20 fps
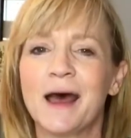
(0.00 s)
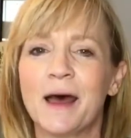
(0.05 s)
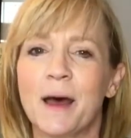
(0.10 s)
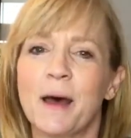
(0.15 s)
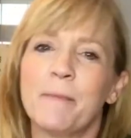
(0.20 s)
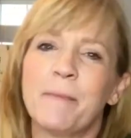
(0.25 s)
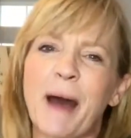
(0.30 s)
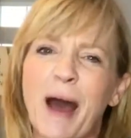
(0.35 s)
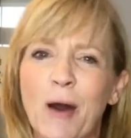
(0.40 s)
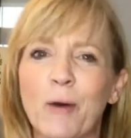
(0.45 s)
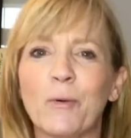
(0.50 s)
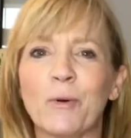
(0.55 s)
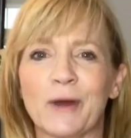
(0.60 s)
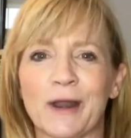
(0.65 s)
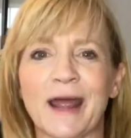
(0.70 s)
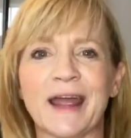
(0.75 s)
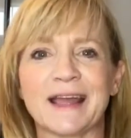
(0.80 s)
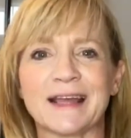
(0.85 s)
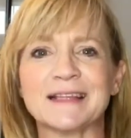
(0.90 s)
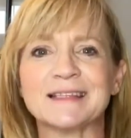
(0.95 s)
about what
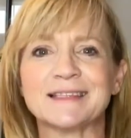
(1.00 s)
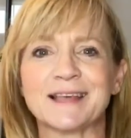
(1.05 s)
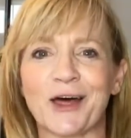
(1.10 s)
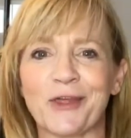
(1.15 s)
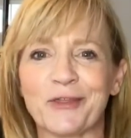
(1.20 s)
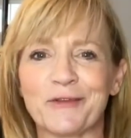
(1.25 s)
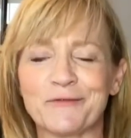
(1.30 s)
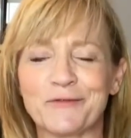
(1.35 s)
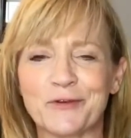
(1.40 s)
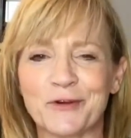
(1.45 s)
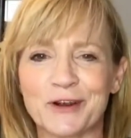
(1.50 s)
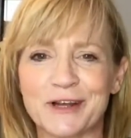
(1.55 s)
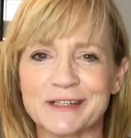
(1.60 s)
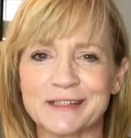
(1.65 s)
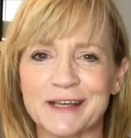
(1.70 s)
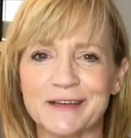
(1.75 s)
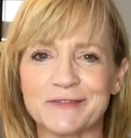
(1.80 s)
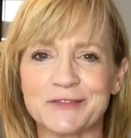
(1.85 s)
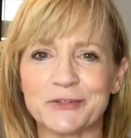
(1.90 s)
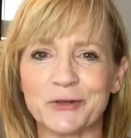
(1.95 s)
I can sell them for because
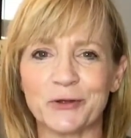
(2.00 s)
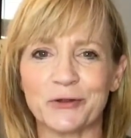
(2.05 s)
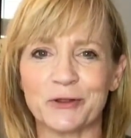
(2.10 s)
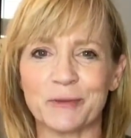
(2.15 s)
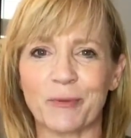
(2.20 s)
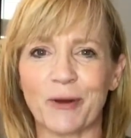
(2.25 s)
I've sold the